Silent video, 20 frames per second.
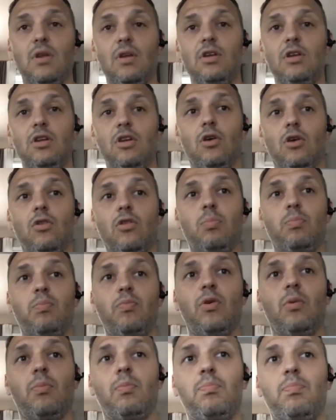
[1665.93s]
You know,
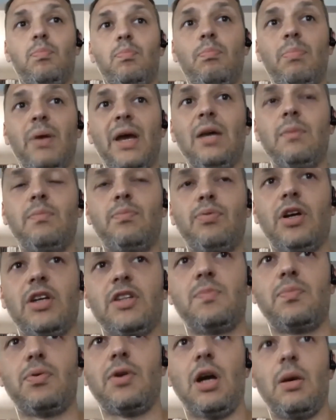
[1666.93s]
the bad press
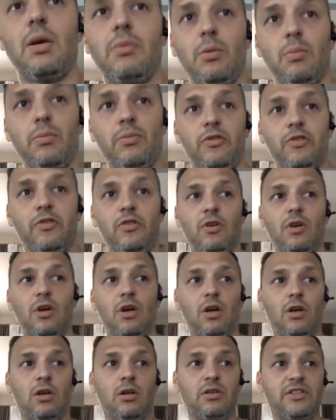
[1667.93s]
problems
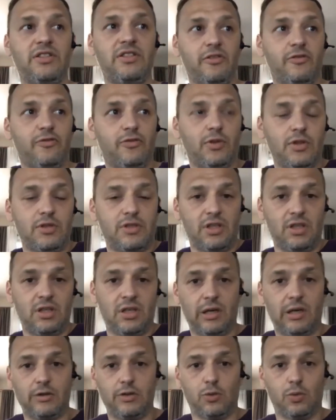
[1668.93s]
are different in
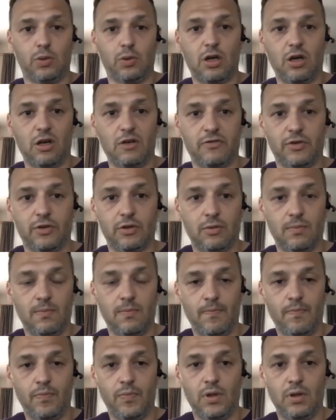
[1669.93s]
how you recover,
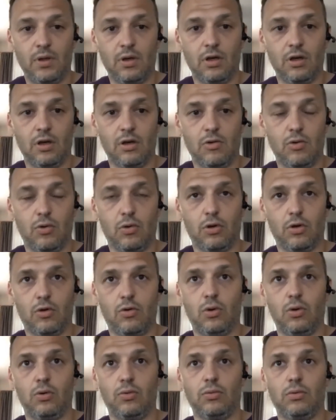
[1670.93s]
quote
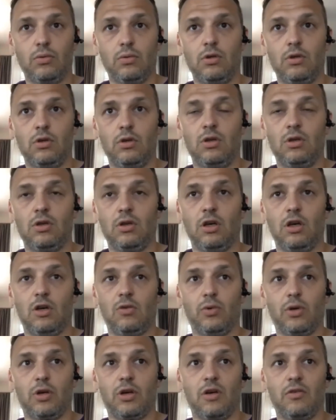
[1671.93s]
unquote,
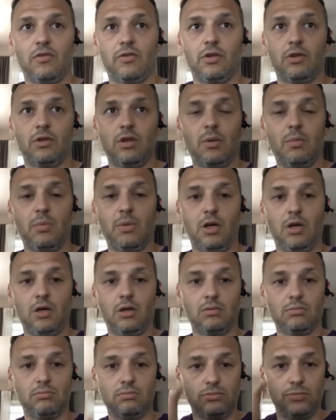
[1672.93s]
recover
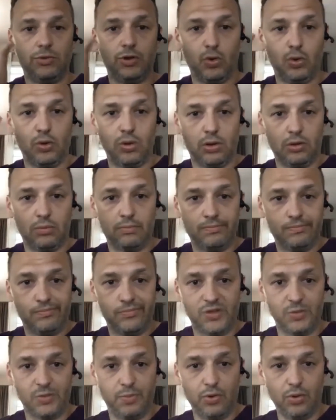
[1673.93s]
among your
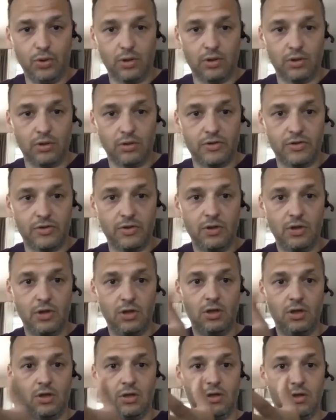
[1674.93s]
supporters,
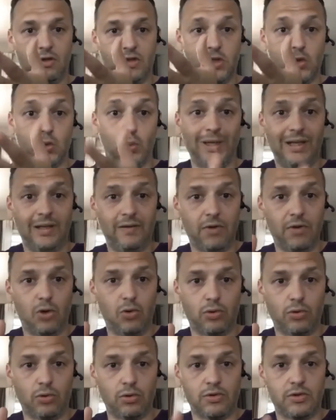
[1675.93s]
swing
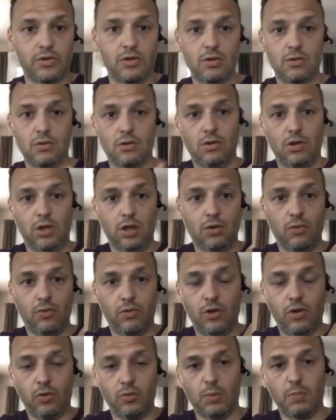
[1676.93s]
voters, you know,
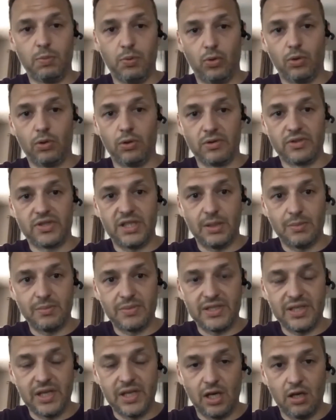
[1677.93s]
the reporters
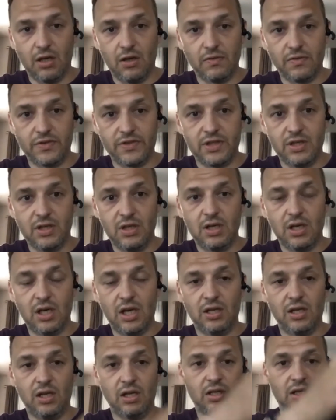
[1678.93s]
themselves,
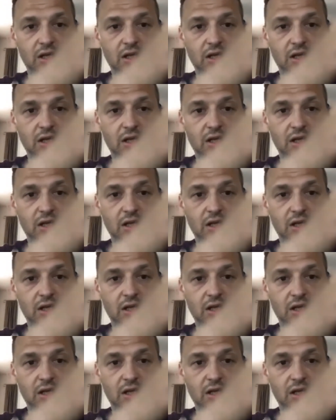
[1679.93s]
and then